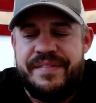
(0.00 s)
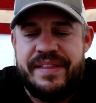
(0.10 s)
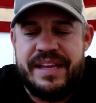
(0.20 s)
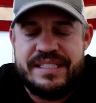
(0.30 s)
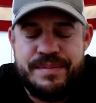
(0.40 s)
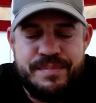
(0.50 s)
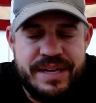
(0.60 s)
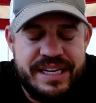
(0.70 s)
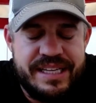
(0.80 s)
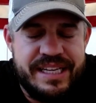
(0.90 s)
That's the
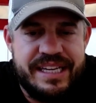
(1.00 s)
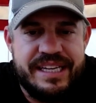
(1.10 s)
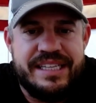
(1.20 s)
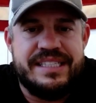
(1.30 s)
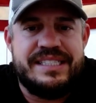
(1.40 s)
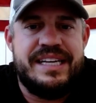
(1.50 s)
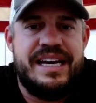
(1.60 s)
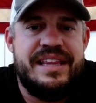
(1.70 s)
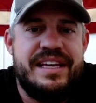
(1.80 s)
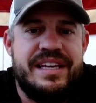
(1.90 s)
big thing.
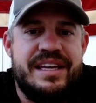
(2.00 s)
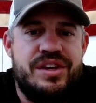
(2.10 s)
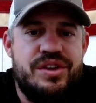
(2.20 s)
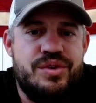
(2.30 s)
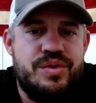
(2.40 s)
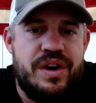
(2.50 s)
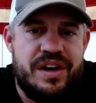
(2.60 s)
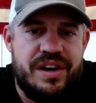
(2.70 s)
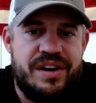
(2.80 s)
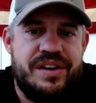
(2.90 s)
Decide that you
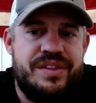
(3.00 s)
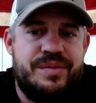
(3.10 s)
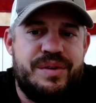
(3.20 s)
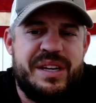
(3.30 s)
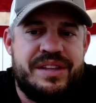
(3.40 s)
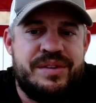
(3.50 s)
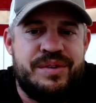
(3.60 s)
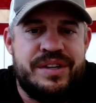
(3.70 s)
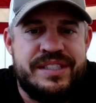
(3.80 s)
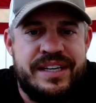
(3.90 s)
are the one to get the
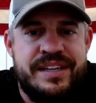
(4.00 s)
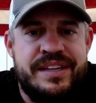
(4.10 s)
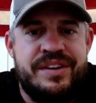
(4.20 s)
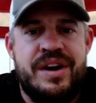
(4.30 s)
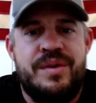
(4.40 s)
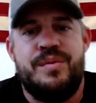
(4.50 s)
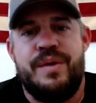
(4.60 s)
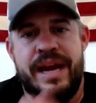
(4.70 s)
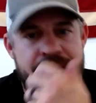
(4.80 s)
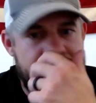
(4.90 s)
work done. You're not
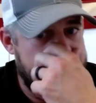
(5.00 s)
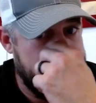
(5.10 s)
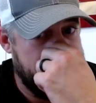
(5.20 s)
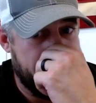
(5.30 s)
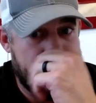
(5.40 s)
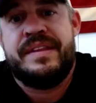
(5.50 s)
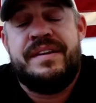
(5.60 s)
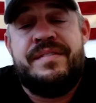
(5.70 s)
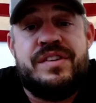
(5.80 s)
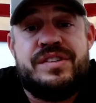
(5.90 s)
waiting
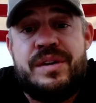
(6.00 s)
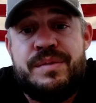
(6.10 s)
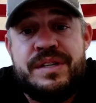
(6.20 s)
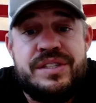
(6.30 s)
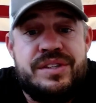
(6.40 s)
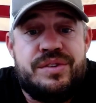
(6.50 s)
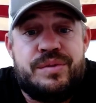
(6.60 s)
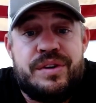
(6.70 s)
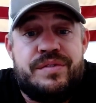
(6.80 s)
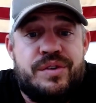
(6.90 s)
for someone to do the
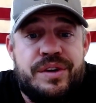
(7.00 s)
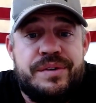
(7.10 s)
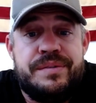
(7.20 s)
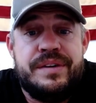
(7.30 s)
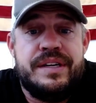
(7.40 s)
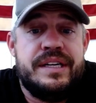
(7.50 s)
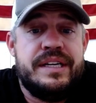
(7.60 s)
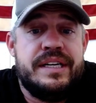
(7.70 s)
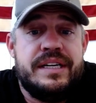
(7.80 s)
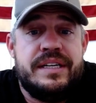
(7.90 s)
work for you.
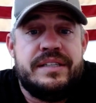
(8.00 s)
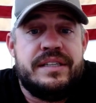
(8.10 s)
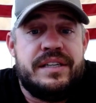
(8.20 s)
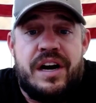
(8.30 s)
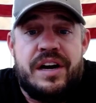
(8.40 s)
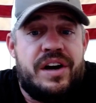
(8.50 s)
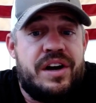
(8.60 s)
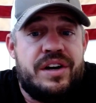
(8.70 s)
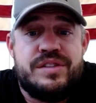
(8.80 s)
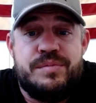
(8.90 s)
God
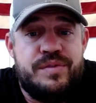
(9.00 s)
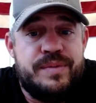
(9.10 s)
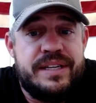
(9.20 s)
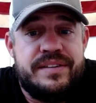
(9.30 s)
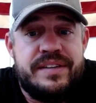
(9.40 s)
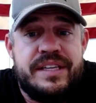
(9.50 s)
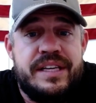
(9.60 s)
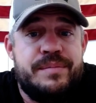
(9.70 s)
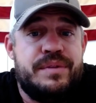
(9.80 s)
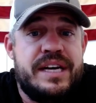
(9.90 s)
honors movement.
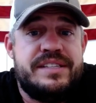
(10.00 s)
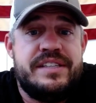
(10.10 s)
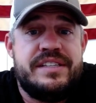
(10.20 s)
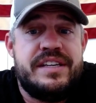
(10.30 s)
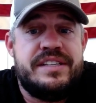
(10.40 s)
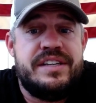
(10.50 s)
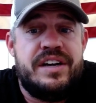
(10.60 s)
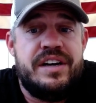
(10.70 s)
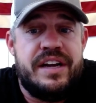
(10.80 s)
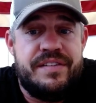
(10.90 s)
He blesses us in
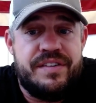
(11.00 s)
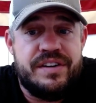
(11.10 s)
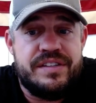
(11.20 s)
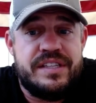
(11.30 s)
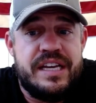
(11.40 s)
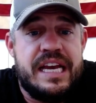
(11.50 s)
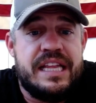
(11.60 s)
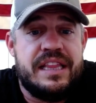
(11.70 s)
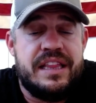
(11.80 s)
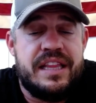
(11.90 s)
our efforts,
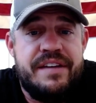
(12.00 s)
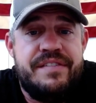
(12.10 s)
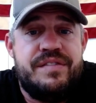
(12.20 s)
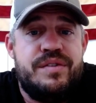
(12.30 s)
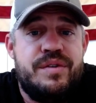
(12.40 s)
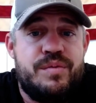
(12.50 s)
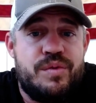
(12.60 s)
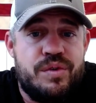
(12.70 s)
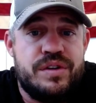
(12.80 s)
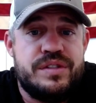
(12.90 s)
and life
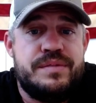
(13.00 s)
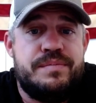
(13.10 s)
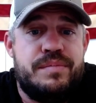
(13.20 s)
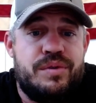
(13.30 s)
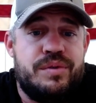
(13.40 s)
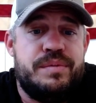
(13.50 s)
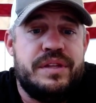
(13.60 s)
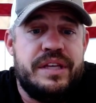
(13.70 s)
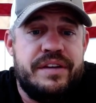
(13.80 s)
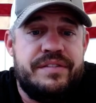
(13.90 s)
rewards bold
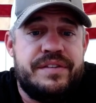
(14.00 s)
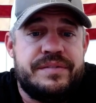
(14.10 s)
belief.